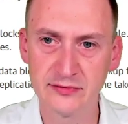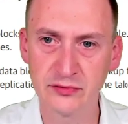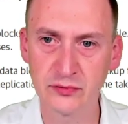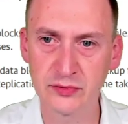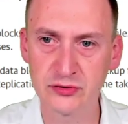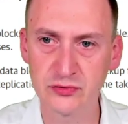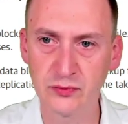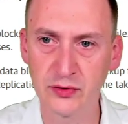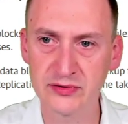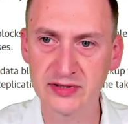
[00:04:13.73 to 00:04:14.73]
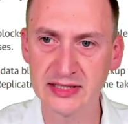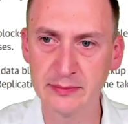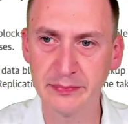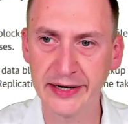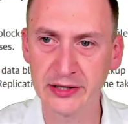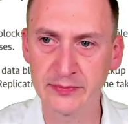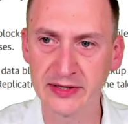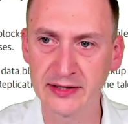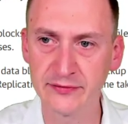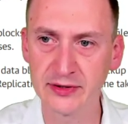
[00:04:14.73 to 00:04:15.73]
for which you want to keep backup
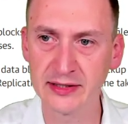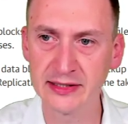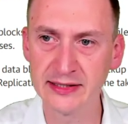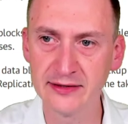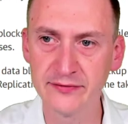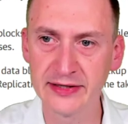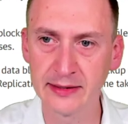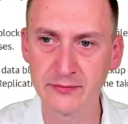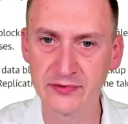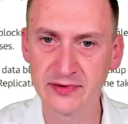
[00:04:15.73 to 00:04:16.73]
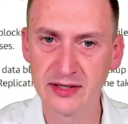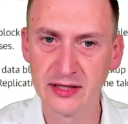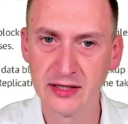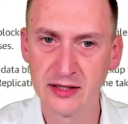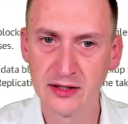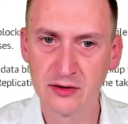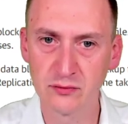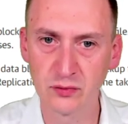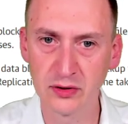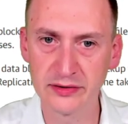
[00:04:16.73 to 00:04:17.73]
data for deleted VMs.
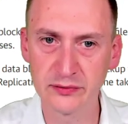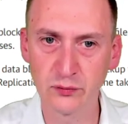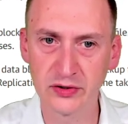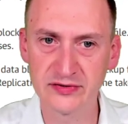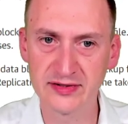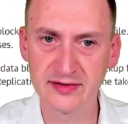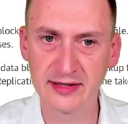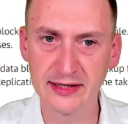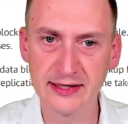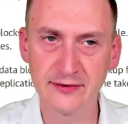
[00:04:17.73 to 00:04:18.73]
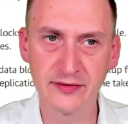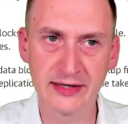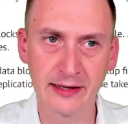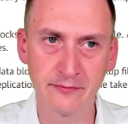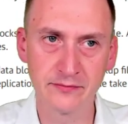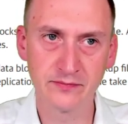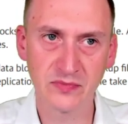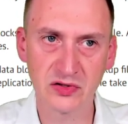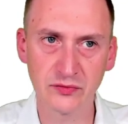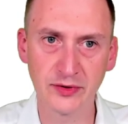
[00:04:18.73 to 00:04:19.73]
Well, was this a deleted VM?
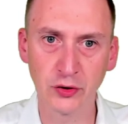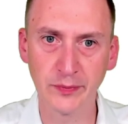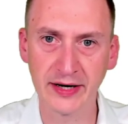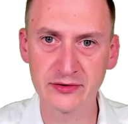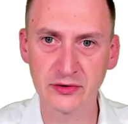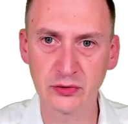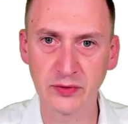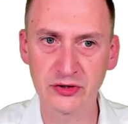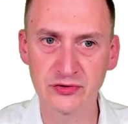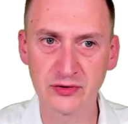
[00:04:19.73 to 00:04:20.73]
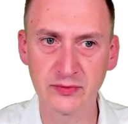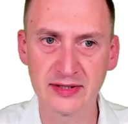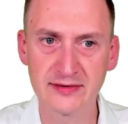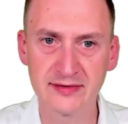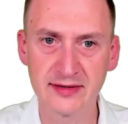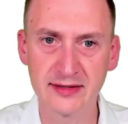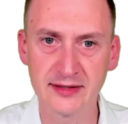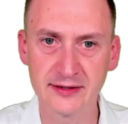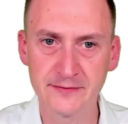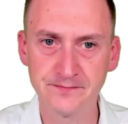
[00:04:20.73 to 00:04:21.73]
So if we go back to the question, we can see
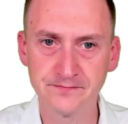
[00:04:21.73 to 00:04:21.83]
here,